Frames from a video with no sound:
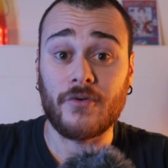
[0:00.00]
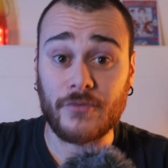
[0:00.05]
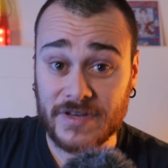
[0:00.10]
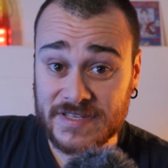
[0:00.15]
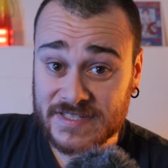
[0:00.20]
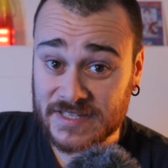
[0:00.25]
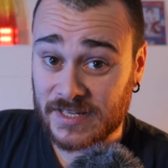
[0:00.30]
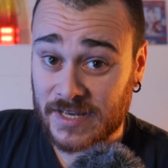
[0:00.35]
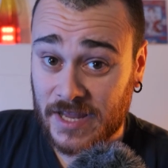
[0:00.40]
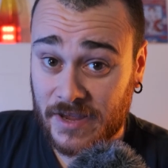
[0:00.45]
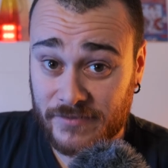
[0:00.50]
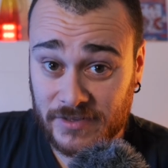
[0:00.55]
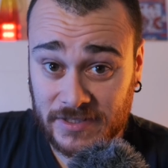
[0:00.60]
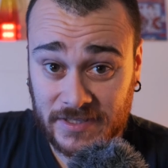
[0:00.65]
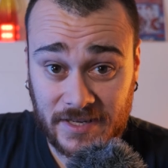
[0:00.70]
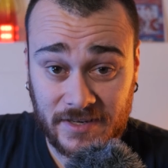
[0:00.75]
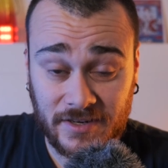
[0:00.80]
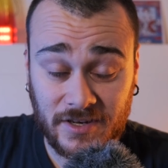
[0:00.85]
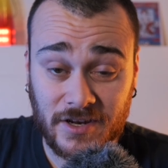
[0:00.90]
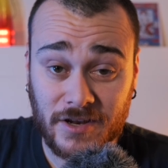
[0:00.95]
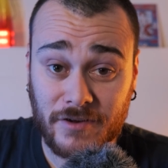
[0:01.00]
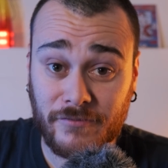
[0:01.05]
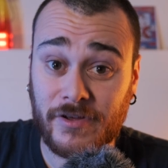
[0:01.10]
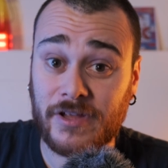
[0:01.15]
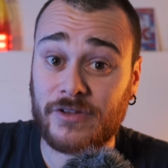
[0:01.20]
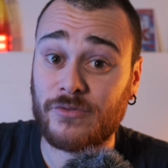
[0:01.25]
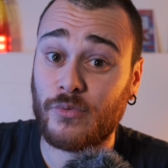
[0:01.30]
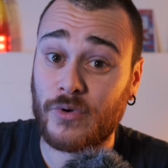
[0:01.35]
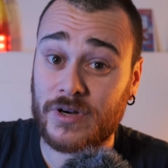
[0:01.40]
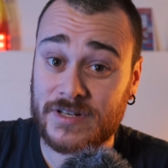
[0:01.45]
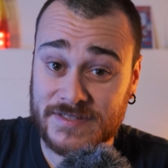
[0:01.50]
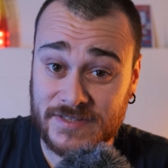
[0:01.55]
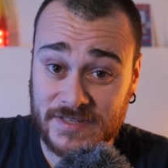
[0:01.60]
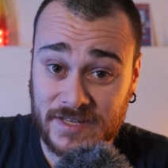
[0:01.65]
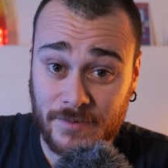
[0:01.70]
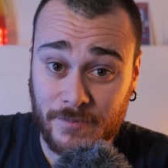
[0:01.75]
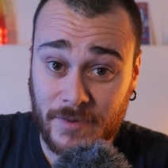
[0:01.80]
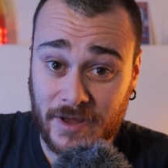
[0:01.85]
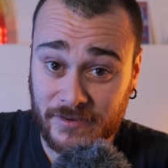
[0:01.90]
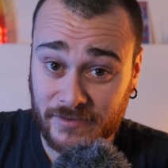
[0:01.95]
Recently, I've attended an event where
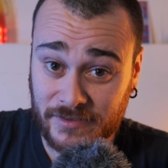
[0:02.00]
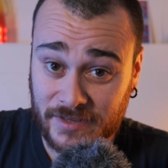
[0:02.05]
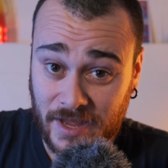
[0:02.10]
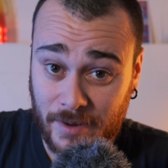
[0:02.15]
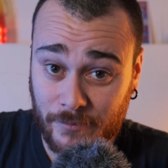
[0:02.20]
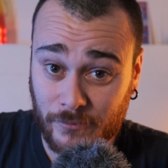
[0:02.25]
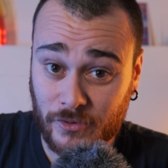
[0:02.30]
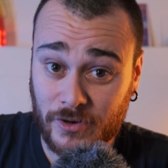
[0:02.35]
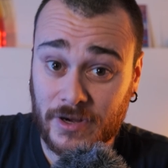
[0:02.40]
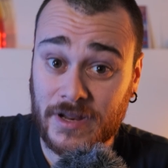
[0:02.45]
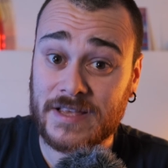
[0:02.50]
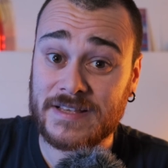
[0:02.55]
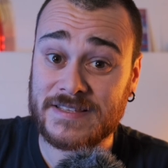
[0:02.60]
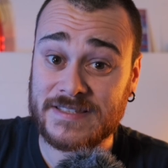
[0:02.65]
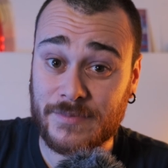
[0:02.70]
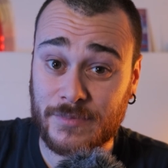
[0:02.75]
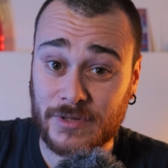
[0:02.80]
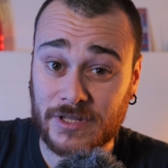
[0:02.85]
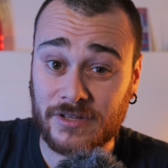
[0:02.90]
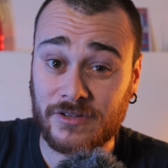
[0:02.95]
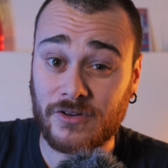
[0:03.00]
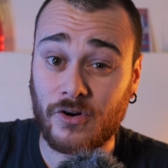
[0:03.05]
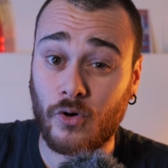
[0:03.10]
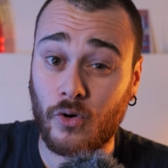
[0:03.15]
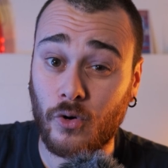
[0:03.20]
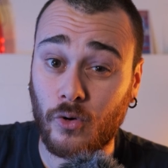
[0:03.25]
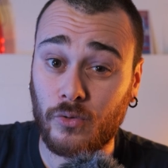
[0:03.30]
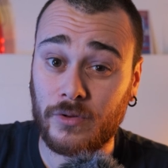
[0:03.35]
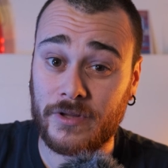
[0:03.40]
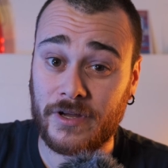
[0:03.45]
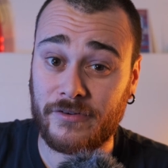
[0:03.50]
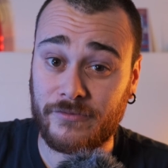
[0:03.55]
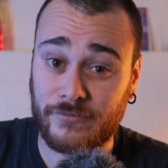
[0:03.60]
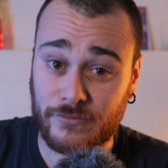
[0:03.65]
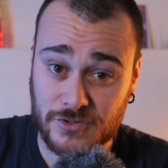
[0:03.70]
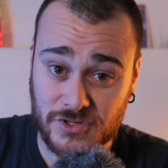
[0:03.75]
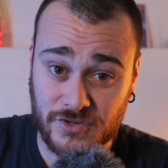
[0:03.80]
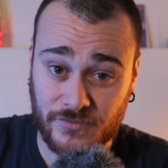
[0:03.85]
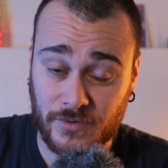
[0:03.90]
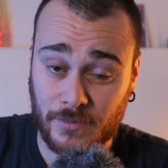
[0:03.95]
Sigma and Tamron exhibited all their
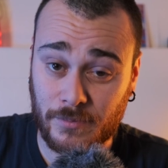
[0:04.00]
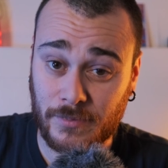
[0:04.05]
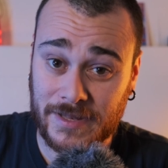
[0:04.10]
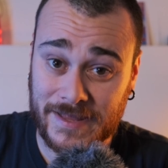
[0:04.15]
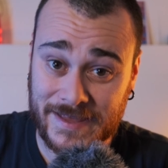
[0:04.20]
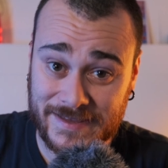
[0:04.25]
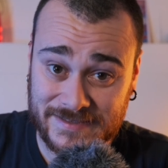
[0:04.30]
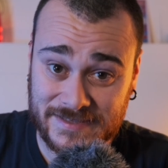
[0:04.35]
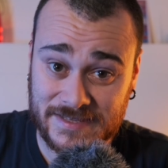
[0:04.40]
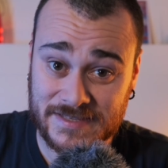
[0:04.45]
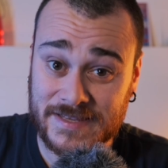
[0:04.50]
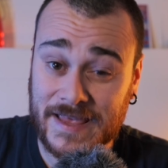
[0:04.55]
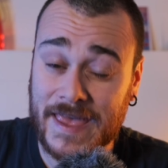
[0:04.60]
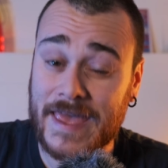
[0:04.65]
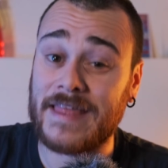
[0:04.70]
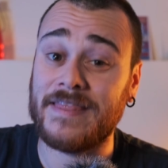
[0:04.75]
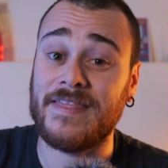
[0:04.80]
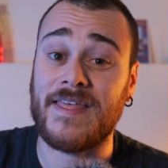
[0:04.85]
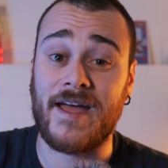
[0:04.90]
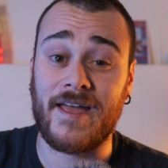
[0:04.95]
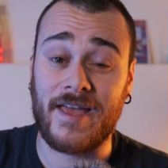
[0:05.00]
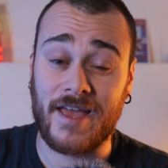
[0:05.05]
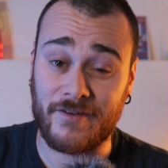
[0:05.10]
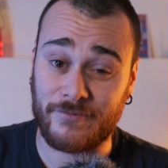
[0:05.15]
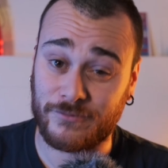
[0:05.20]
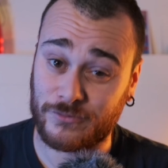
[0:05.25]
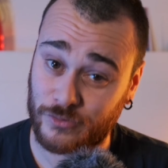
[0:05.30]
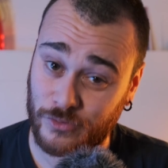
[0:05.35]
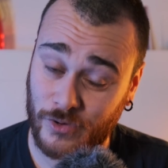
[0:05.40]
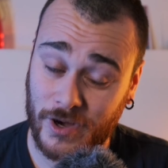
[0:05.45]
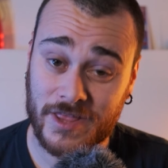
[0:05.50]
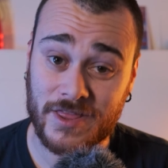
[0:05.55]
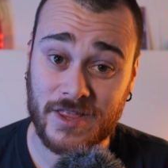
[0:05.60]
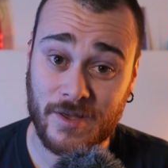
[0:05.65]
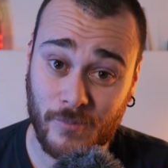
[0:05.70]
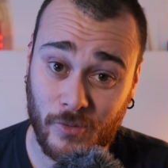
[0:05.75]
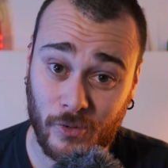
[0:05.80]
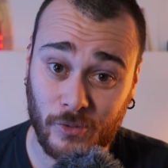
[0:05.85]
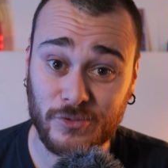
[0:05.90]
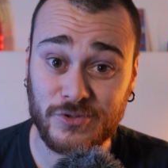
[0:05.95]
Fujifilm lenses, and I have tried
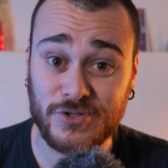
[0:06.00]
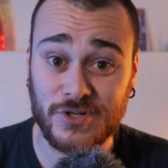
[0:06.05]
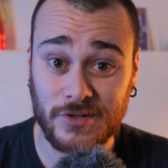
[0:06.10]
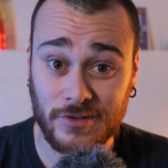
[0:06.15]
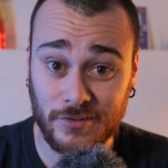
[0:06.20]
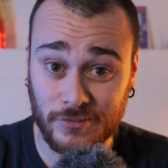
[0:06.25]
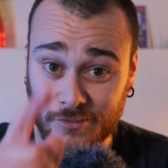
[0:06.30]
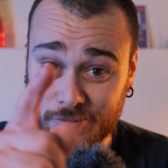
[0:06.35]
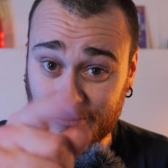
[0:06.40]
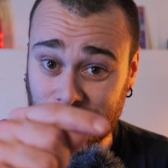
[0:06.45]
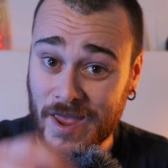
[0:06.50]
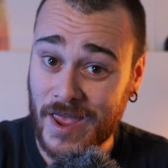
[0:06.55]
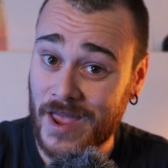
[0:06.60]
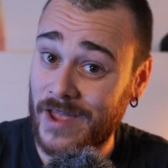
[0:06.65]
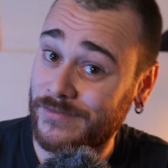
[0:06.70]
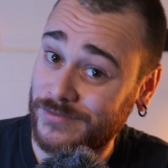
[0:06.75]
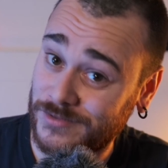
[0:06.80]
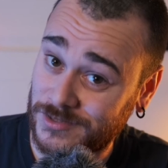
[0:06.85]
them all, so you don't have